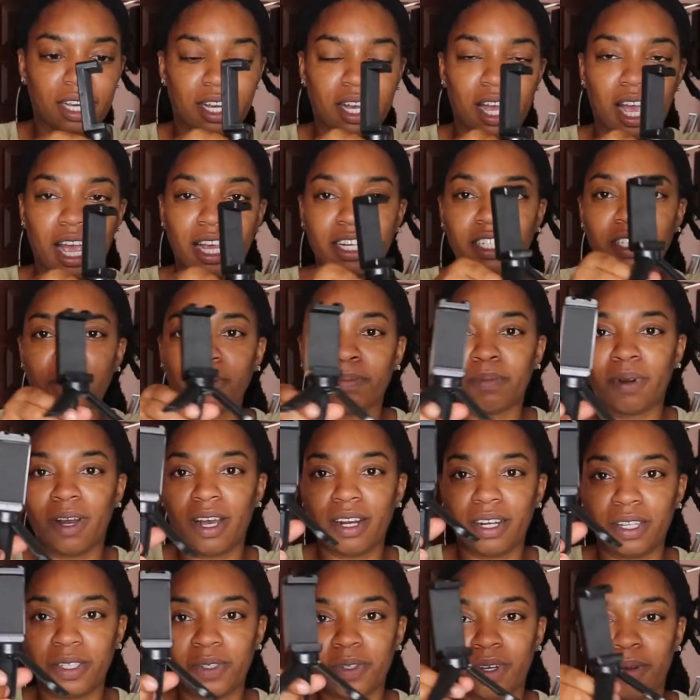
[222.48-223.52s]
I actually
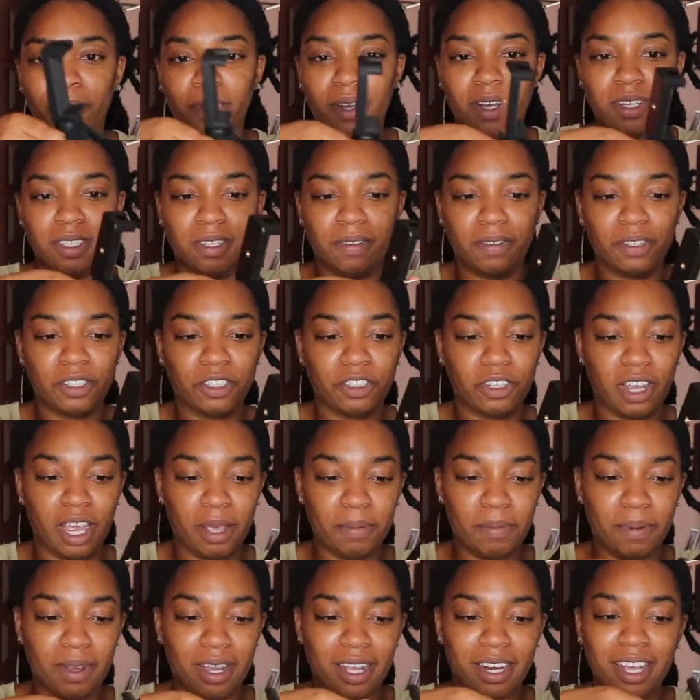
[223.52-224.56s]
bought this one because of the
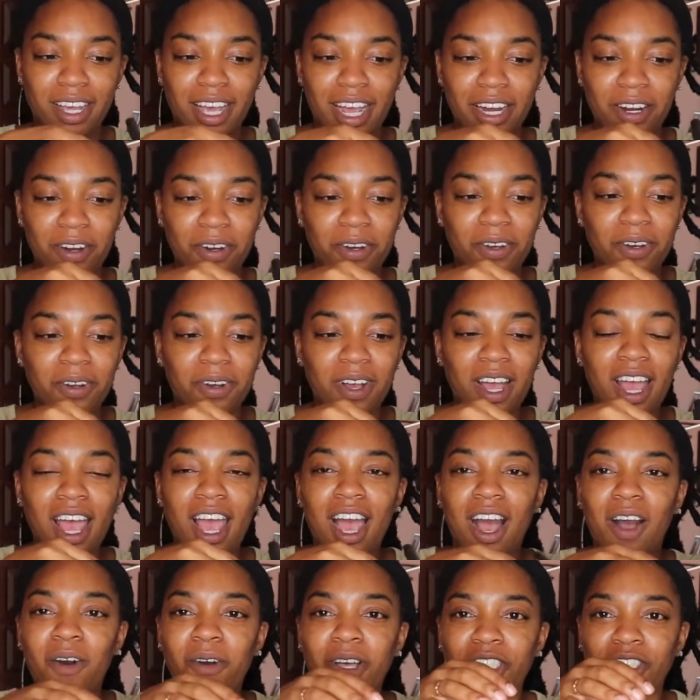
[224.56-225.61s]
tripod. I don't know,
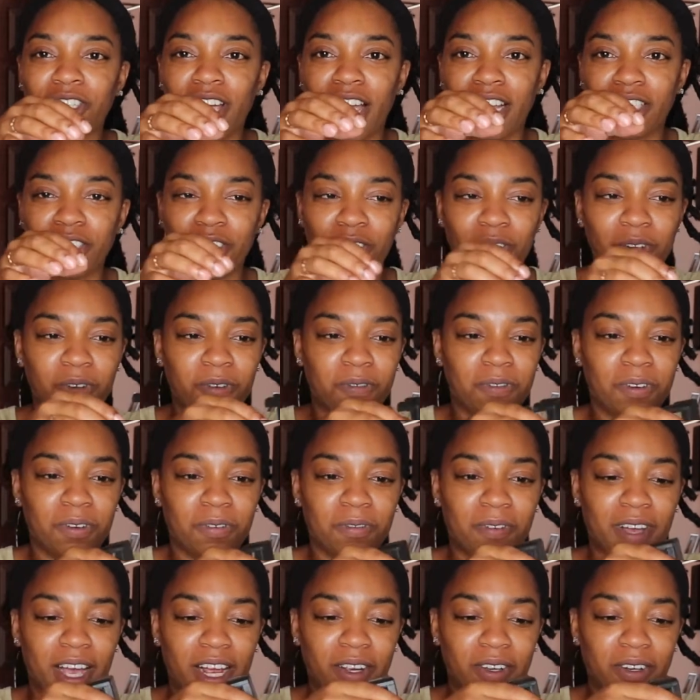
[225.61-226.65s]
I always try to look for
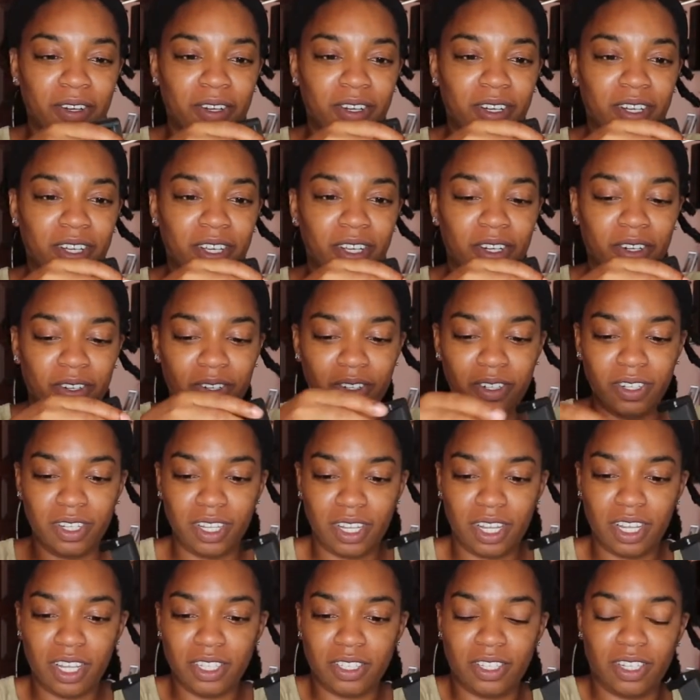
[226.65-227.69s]
value, you know.
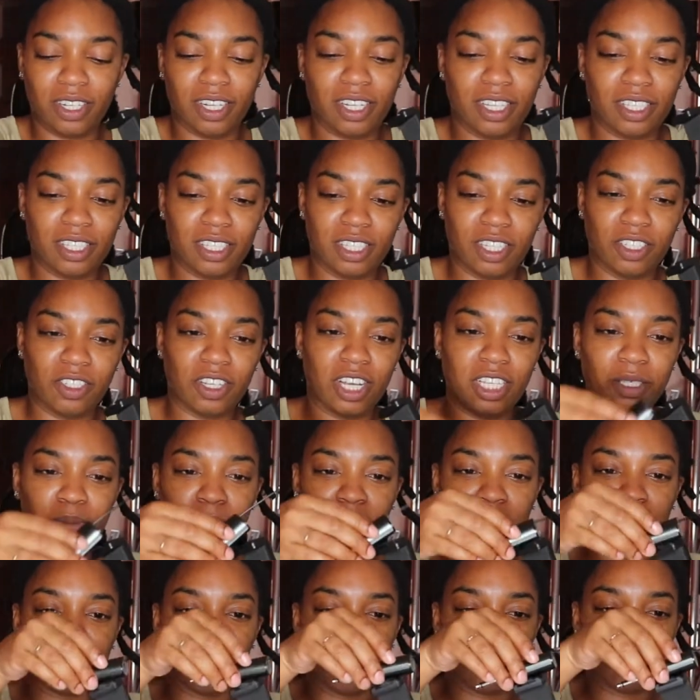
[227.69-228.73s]
So this, the
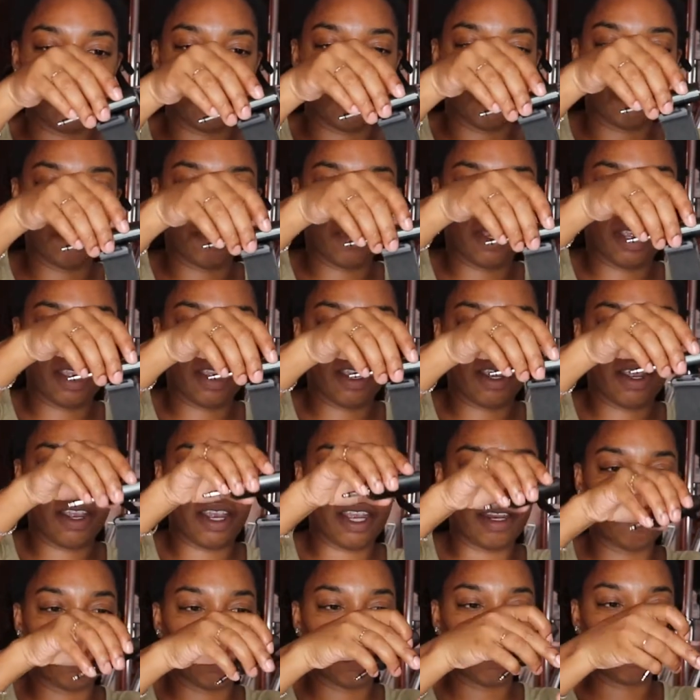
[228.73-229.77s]
transmission can go up here
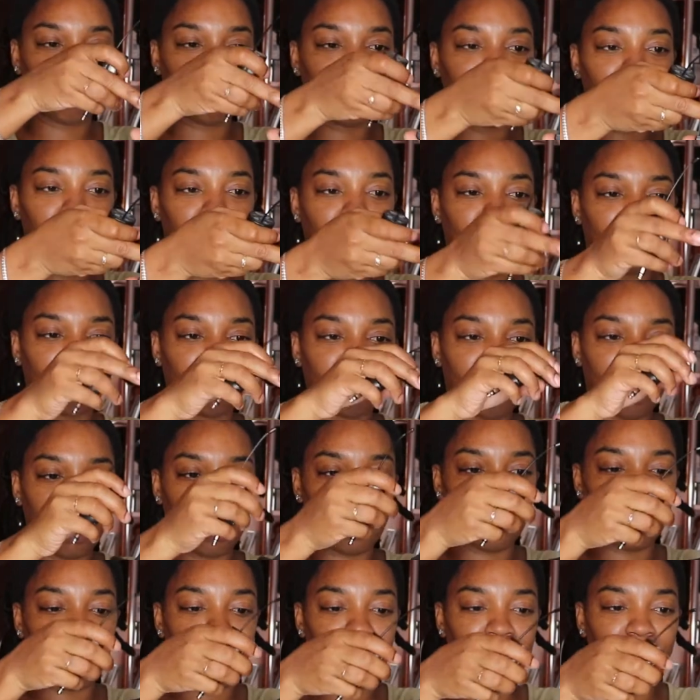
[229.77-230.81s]
and my phone go right
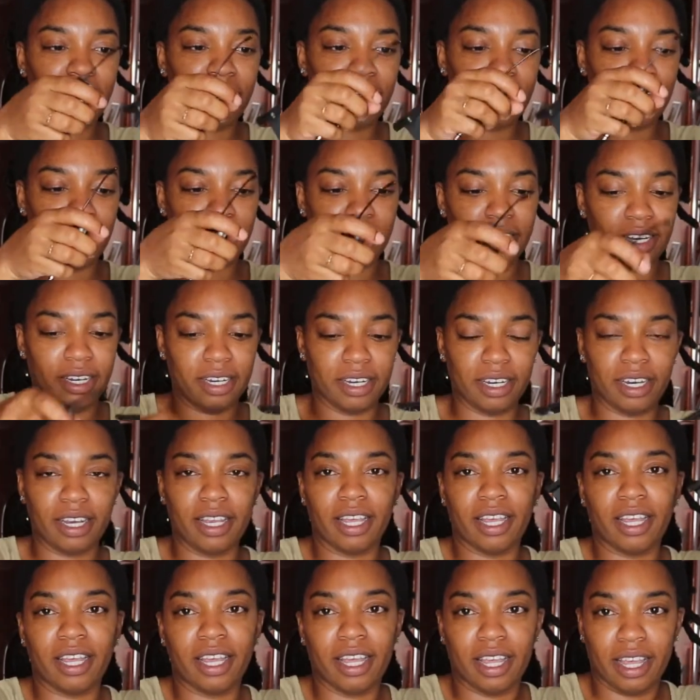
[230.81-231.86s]
here, and
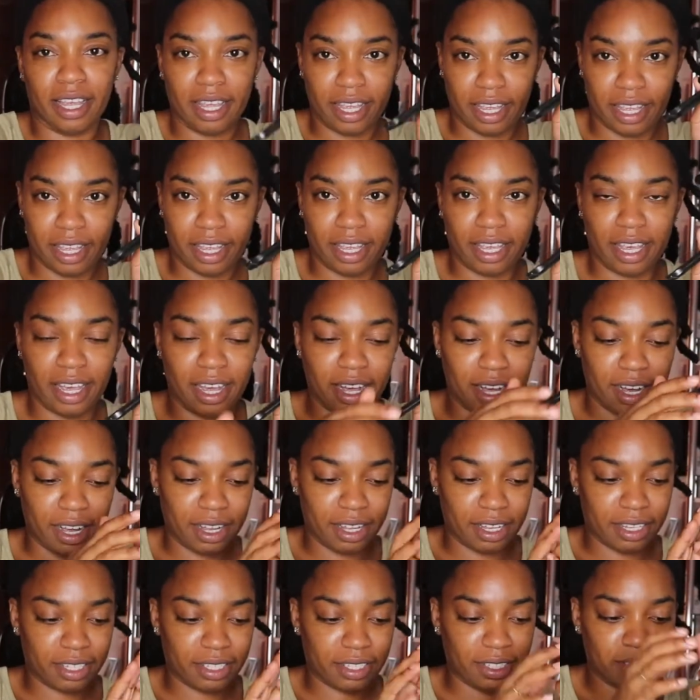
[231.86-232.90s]
yeah,
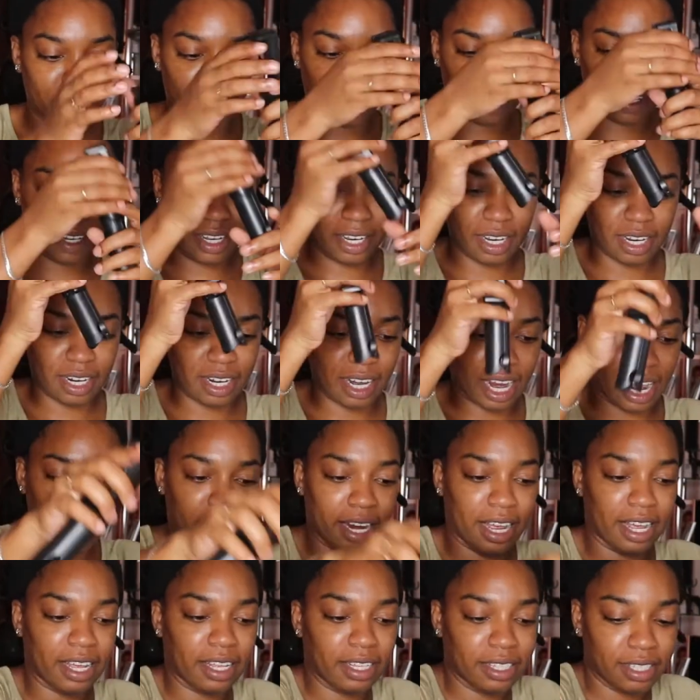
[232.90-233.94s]
so like
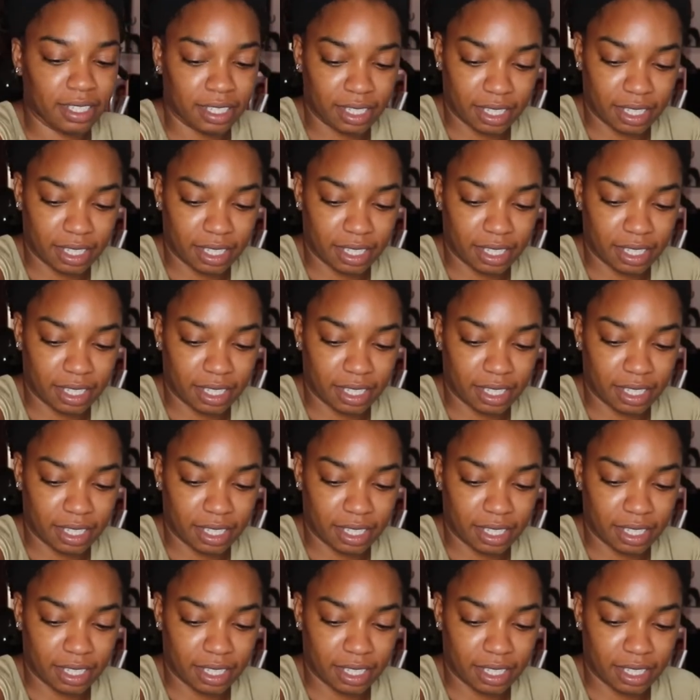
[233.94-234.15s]
that.